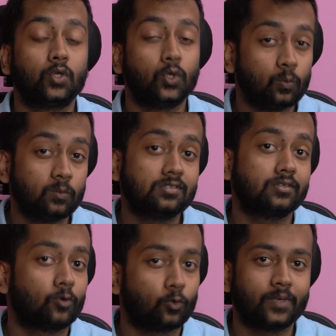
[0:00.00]
tools
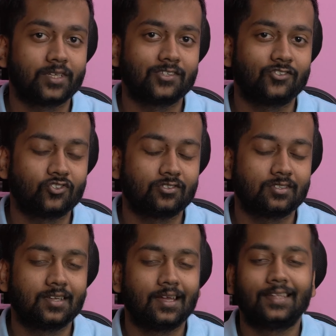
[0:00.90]
and Chrome extensions